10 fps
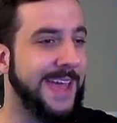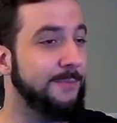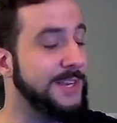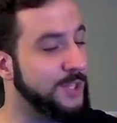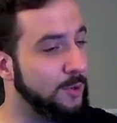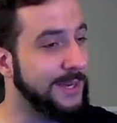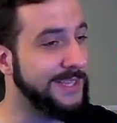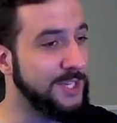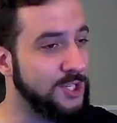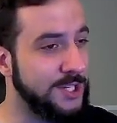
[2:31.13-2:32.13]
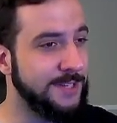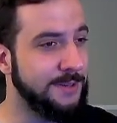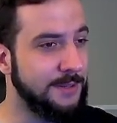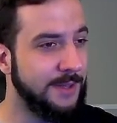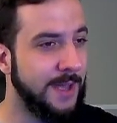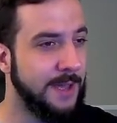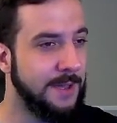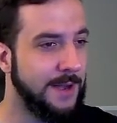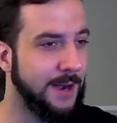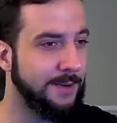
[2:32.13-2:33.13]
and we don't get this shield.
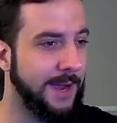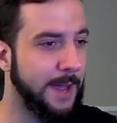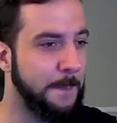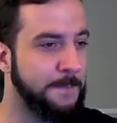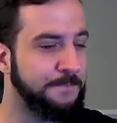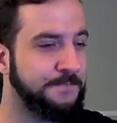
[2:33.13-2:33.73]
Alright.